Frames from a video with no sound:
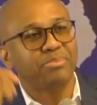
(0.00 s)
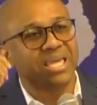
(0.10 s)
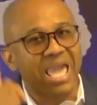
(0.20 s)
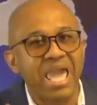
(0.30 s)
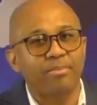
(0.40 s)

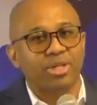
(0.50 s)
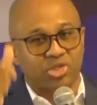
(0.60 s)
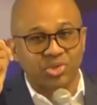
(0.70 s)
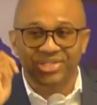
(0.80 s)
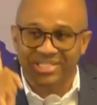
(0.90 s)
be able
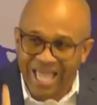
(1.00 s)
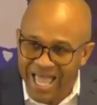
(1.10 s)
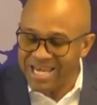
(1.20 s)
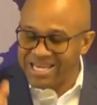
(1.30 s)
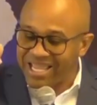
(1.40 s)
to
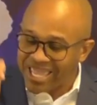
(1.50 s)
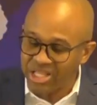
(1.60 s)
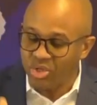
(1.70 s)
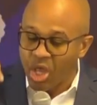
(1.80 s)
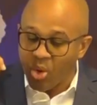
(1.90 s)
stand
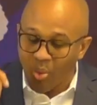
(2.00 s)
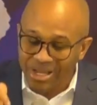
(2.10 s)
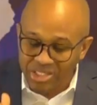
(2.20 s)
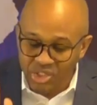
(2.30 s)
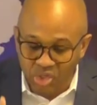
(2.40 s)
against
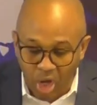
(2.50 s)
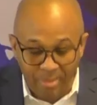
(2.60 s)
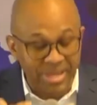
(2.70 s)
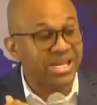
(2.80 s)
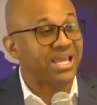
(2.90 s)
what is
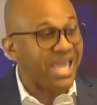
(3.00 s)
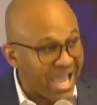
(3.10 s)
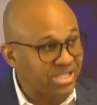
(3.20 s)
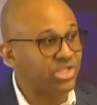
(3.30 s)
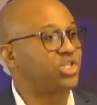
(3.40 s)
coming
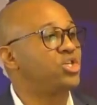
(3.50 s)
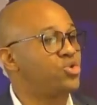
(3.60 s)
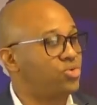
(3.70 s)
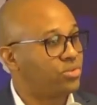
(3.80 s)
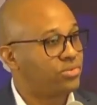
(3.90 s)
against
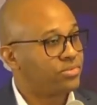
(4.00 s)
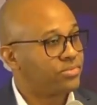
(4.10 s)
you.